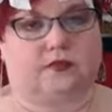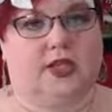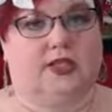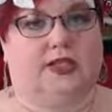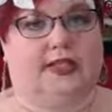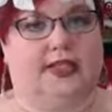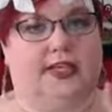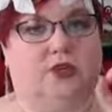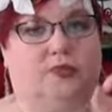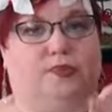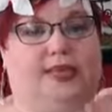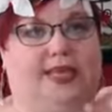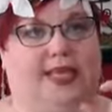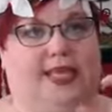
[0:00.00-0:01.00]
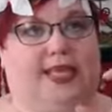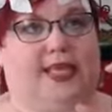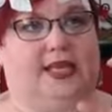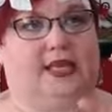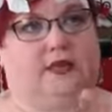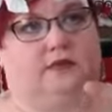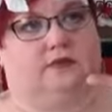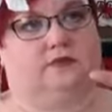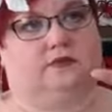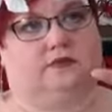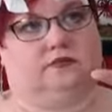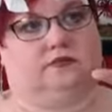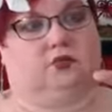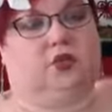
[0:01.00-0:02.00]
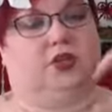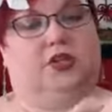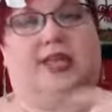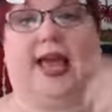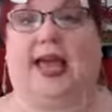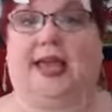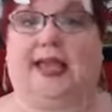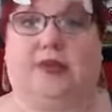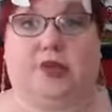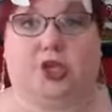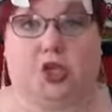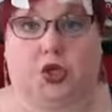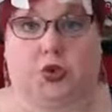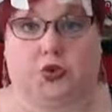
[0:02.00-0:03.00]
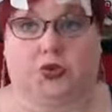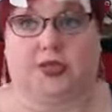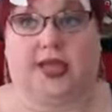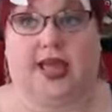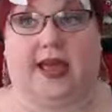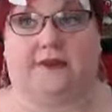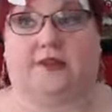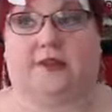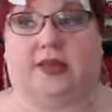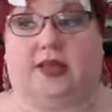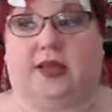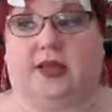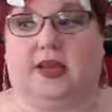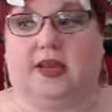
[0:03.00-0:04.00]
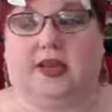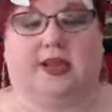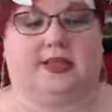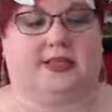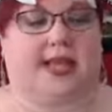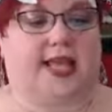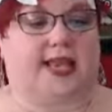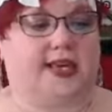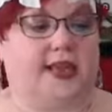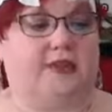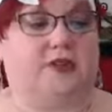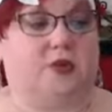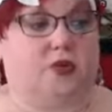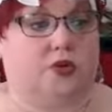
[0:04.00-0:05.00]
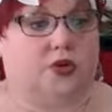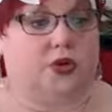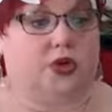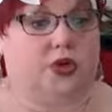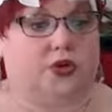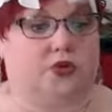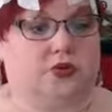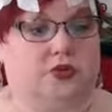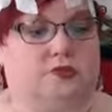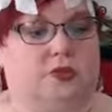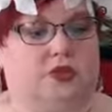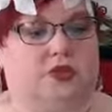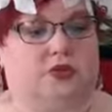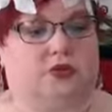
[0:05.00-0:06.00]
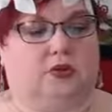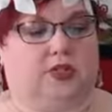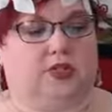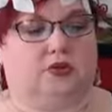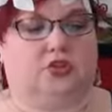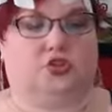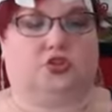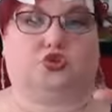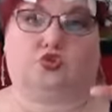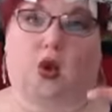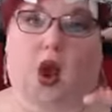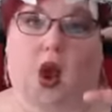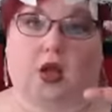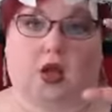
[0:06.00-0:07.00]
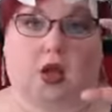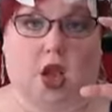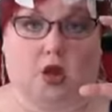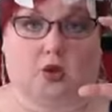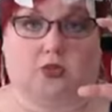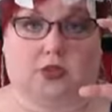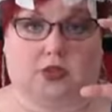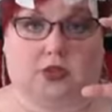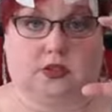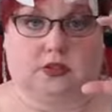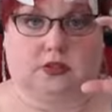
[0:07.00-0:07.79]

little bitty. Well, you can get them huge. They have them in Scandinavia where they're huge, but they're little straw goats